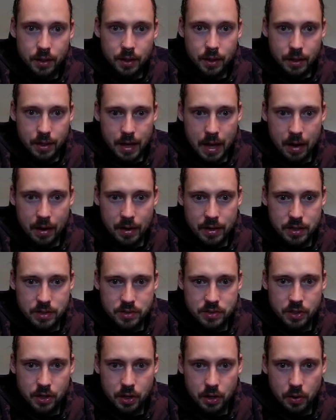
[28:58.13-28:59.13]
now I
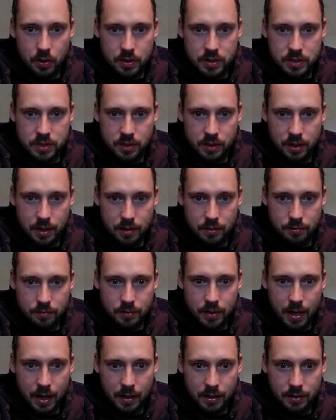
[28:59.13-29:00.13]
just go until
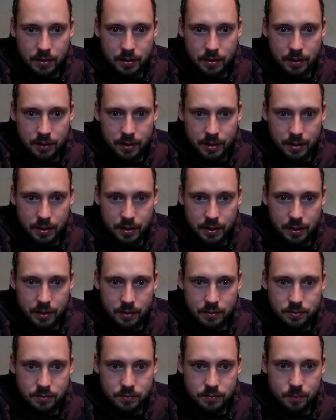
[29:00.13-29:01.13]
I've gotten like a